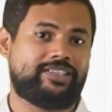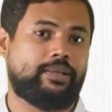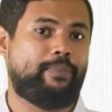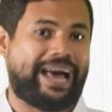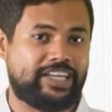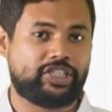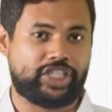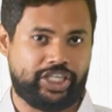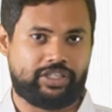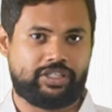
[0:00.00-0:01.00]
the balance
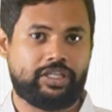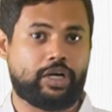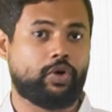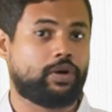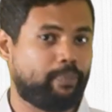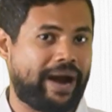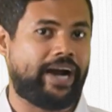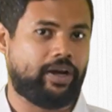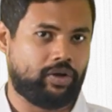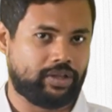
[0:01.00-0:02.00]
sheets that looked
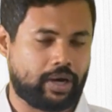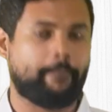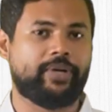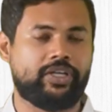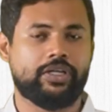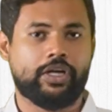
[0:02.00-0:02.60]
bad on the company